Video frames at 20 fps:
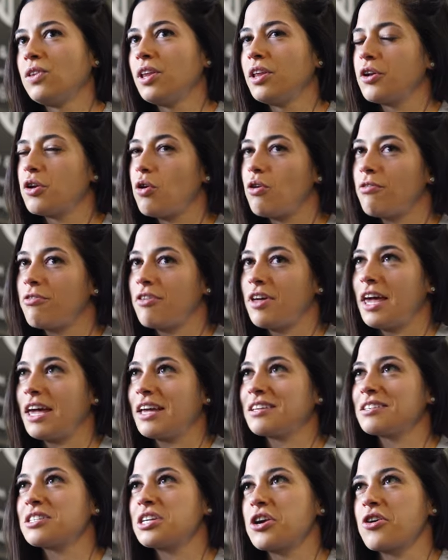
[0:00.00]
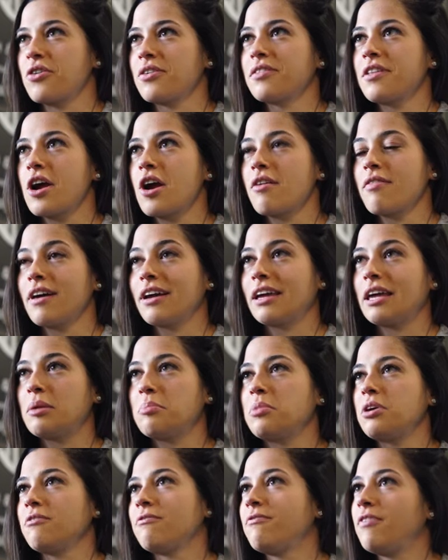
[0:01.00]
little things here and there that
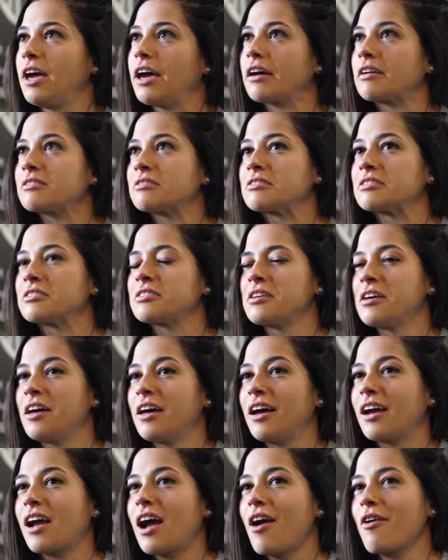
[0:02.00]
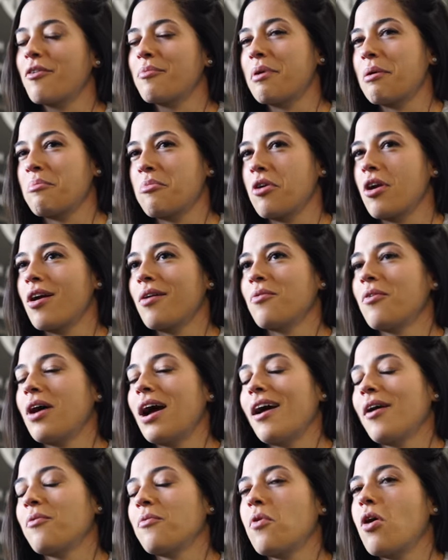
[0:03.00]
can be fixed. Like I remember
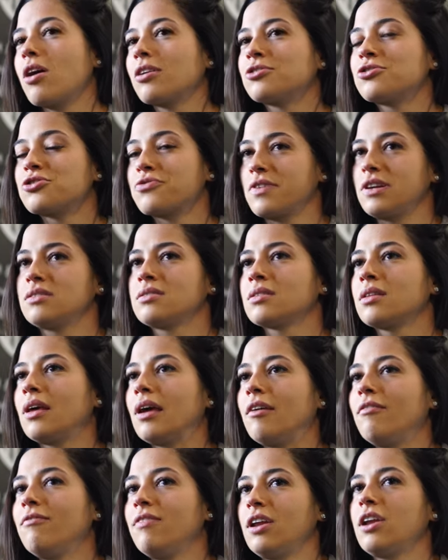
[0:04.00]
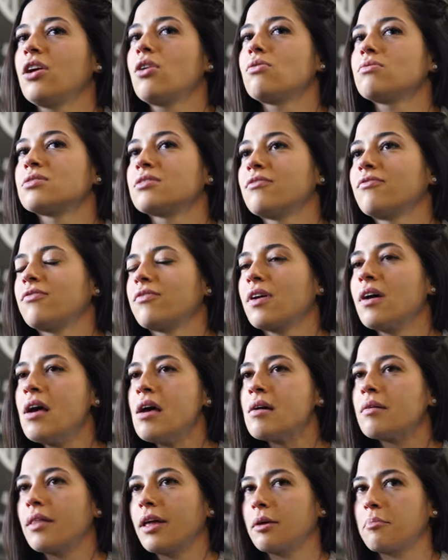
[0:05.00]
I watched recently videos of
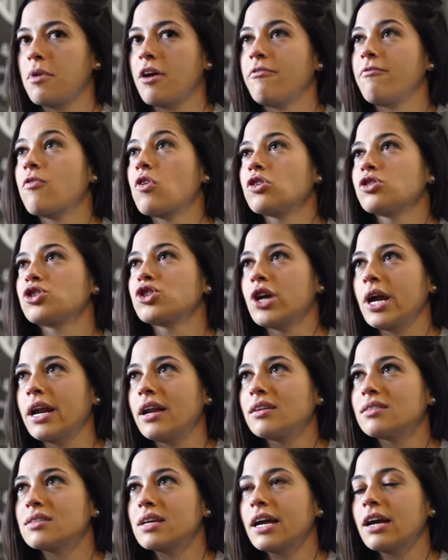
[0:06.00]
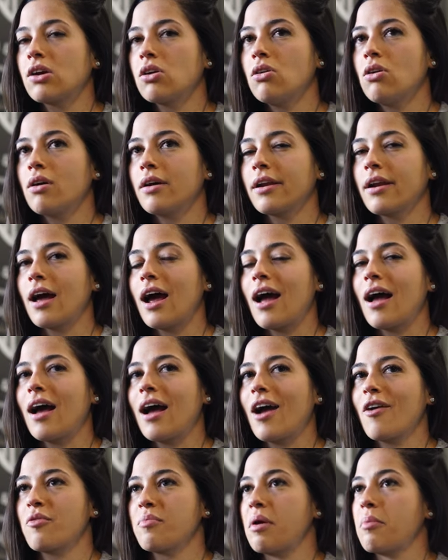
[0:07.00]
like my first training cycle and
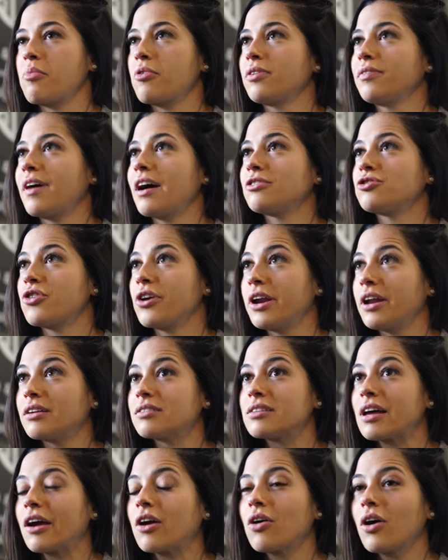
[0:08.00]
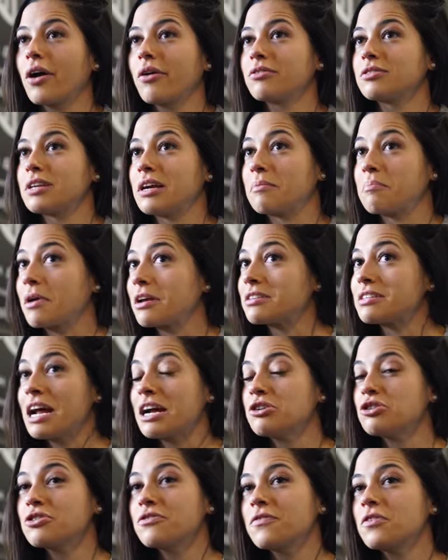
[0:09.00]
I remember in that training cycle I was like my
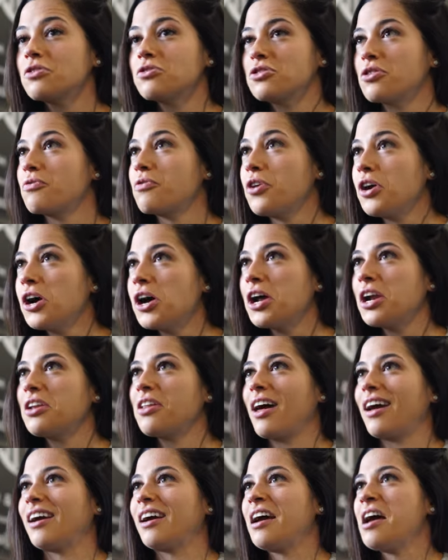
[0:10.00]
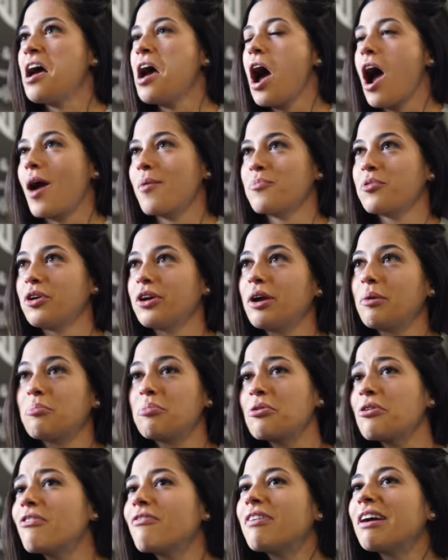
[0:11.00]
snatches feel so good like I'm really
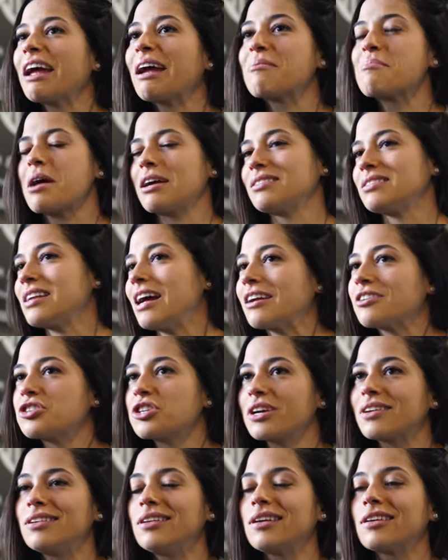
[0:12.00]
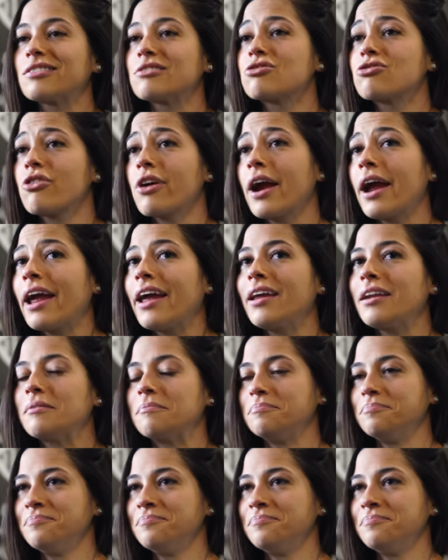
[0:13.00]
improving my snatch technique is great